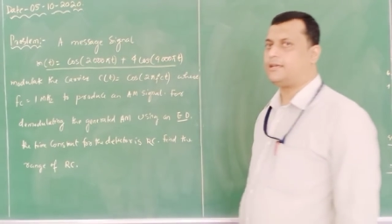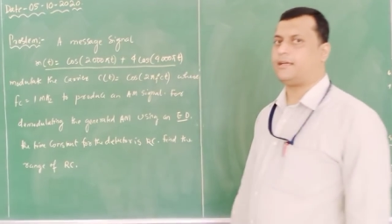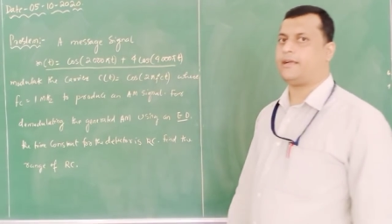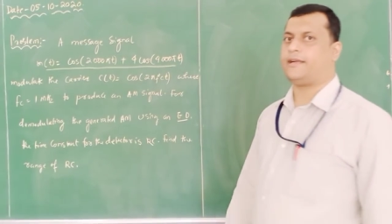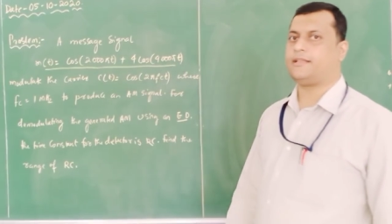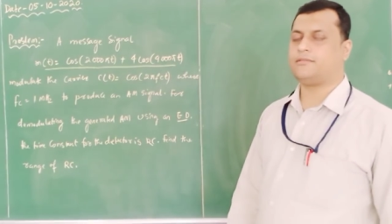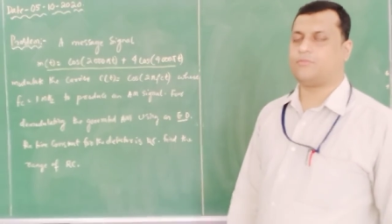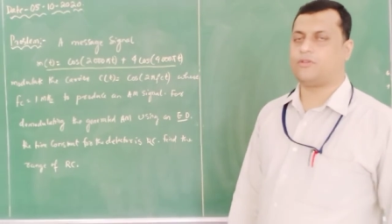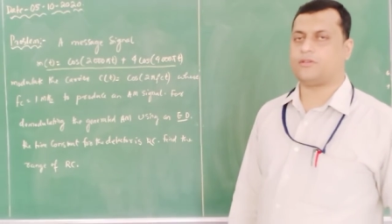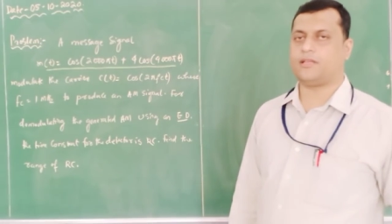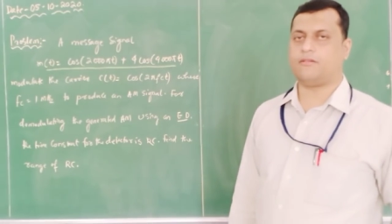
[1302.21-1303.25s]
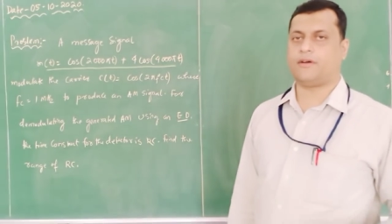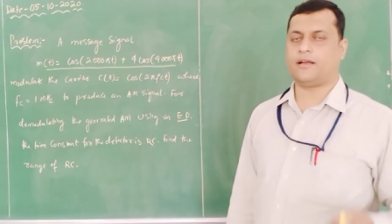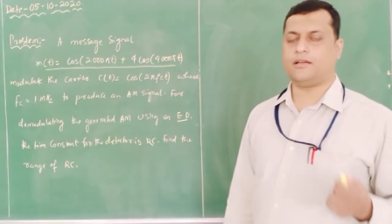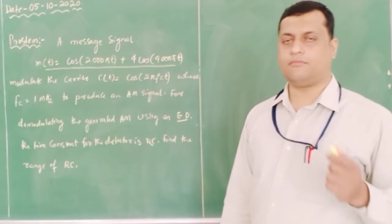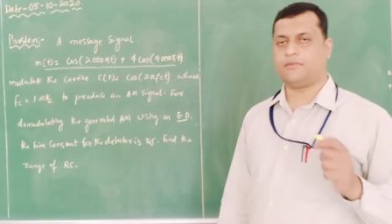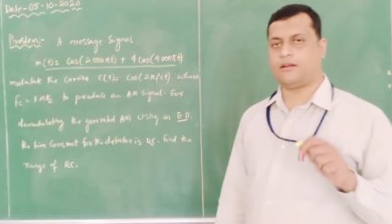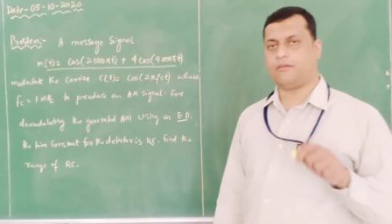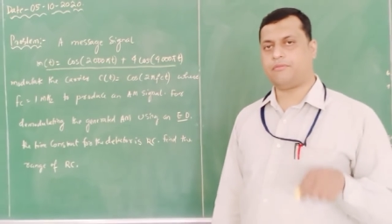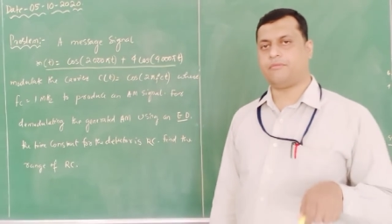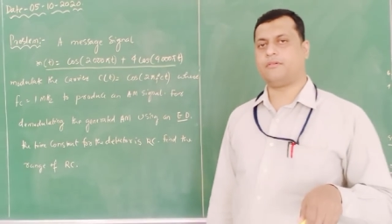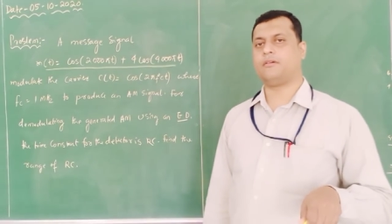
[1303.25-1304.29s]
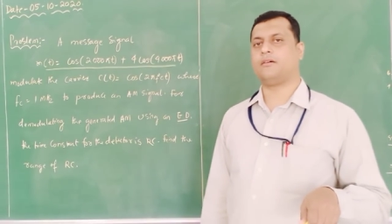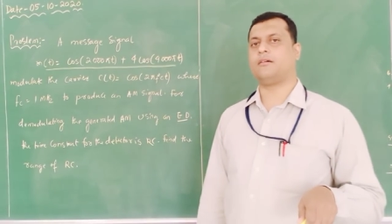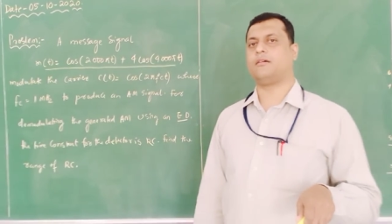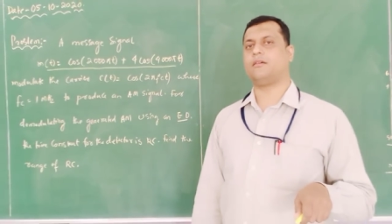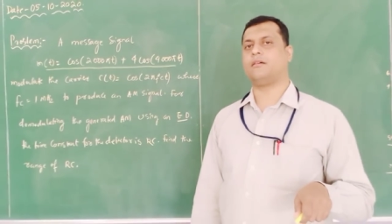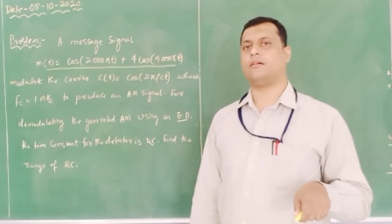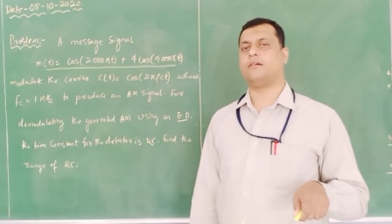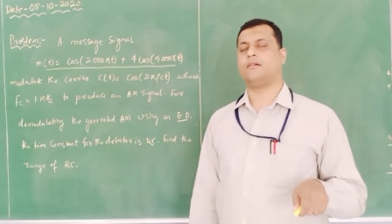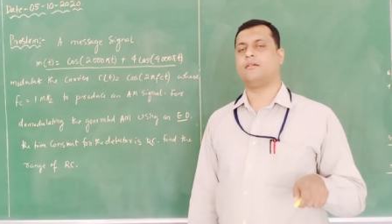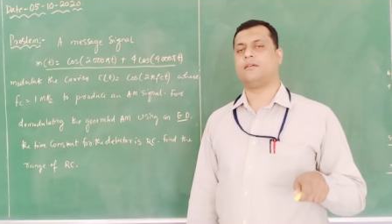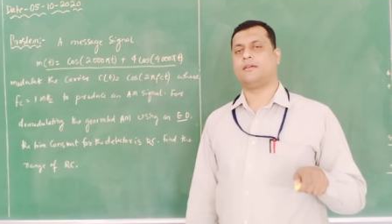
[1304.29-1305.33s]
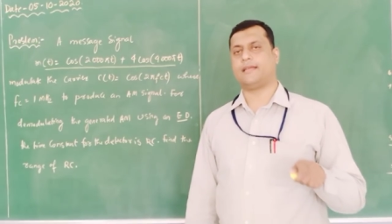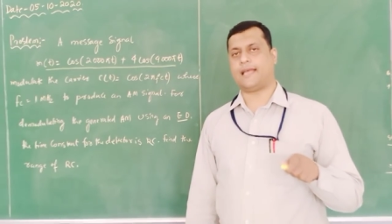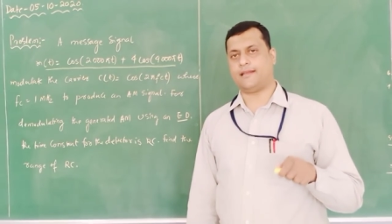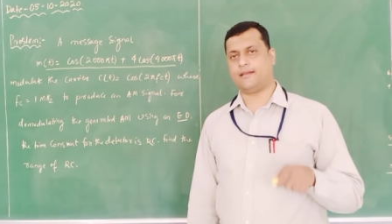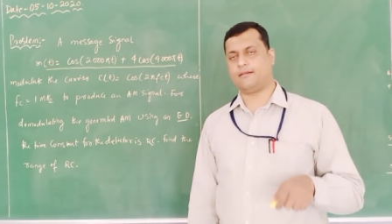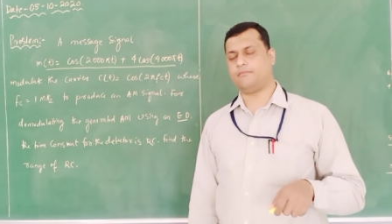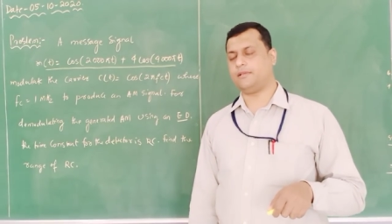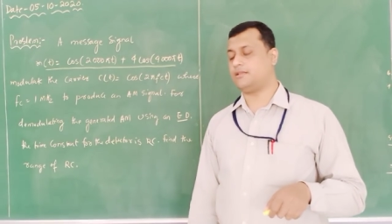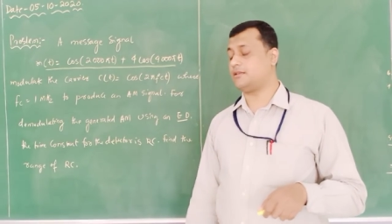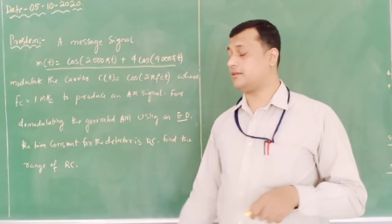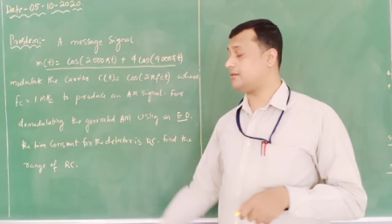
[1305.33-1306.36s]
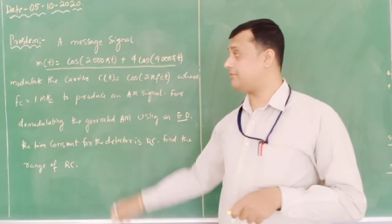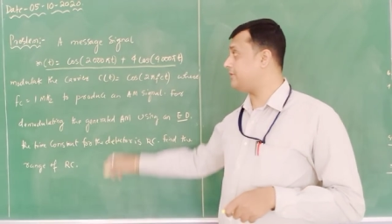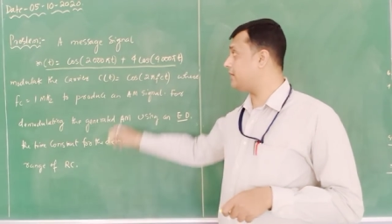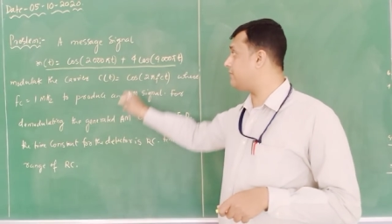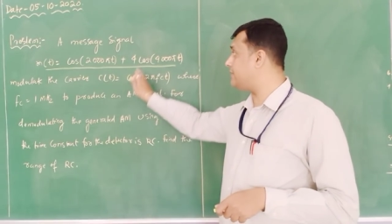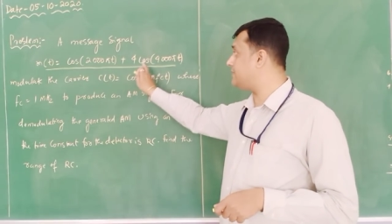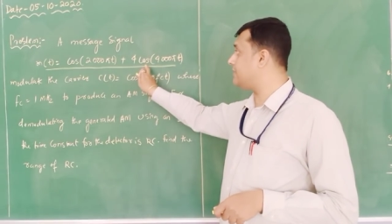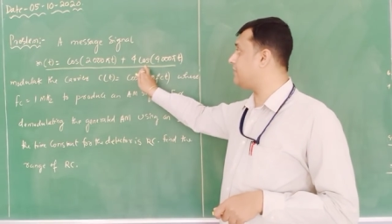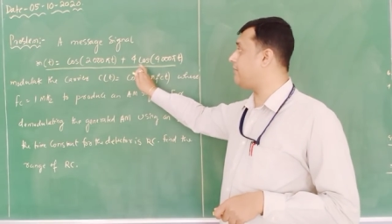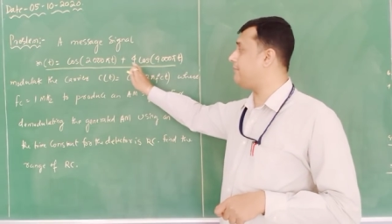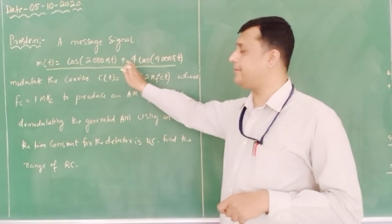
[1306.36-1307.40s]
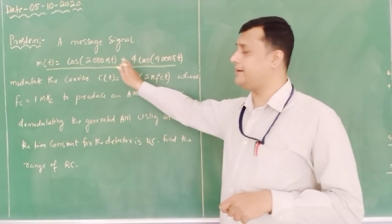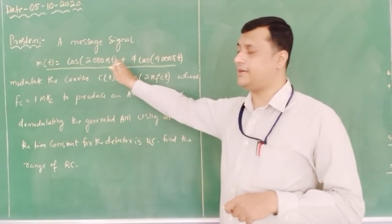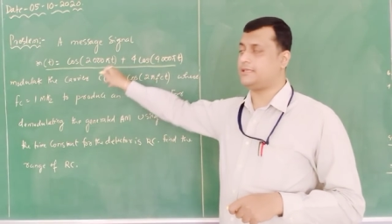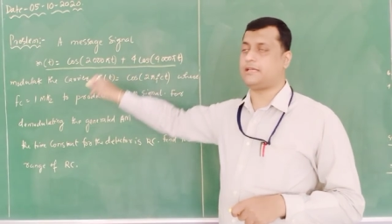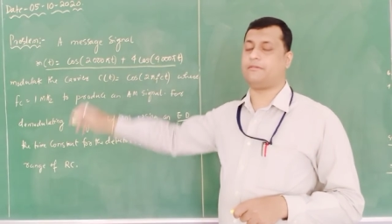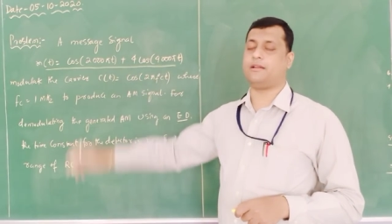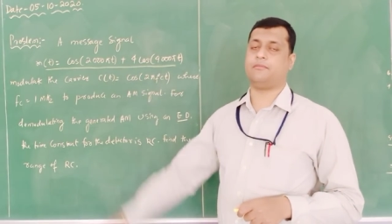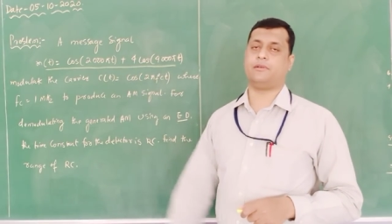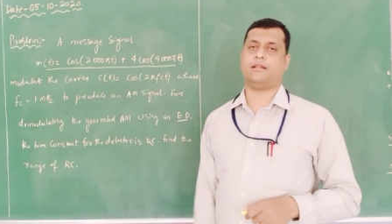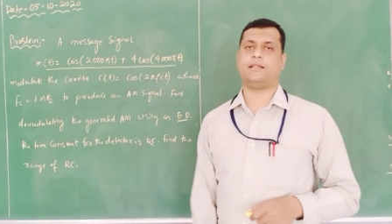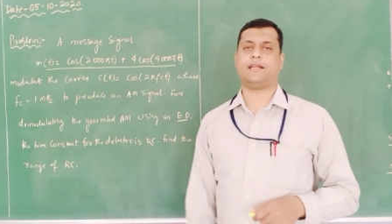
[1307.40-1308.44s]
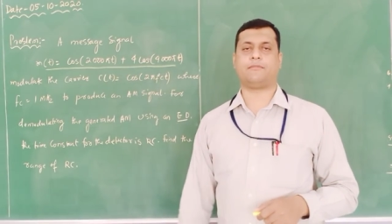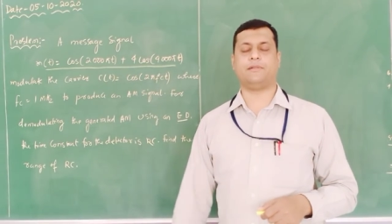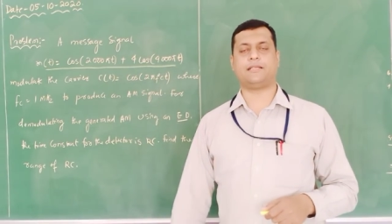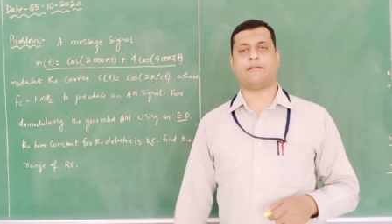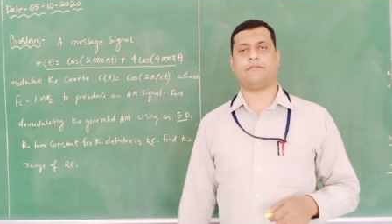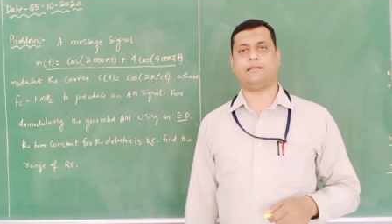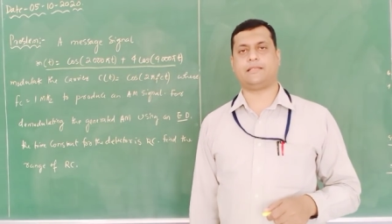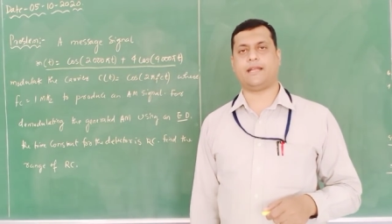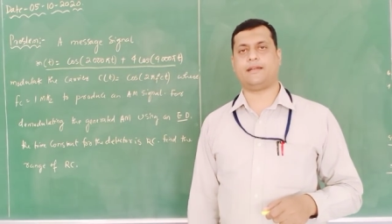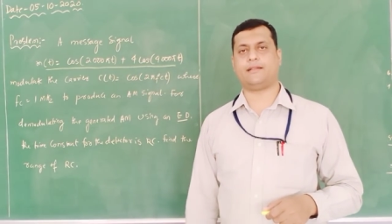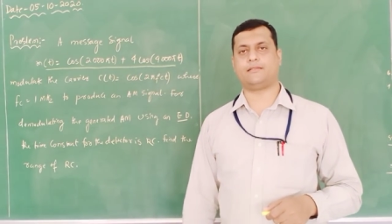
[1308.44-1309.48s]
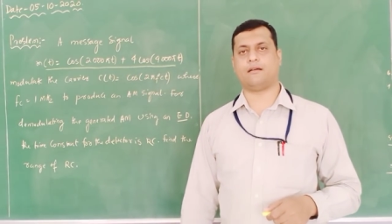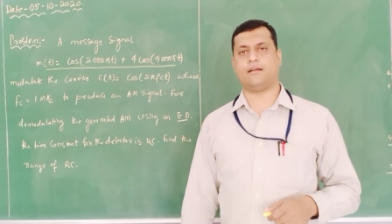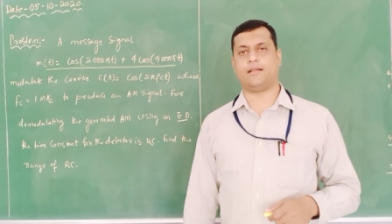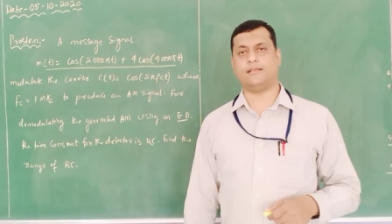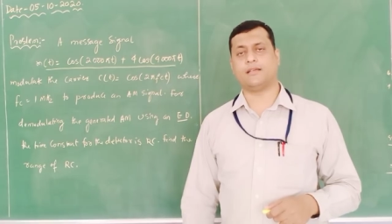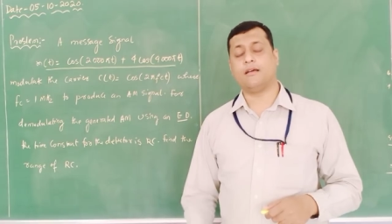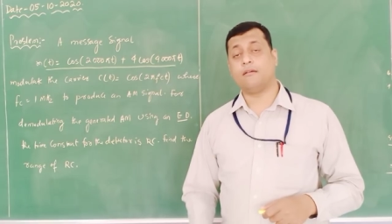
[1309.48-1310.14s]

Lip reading: it is more than one number of carrier, means frequency component is available, that means I will say it is called as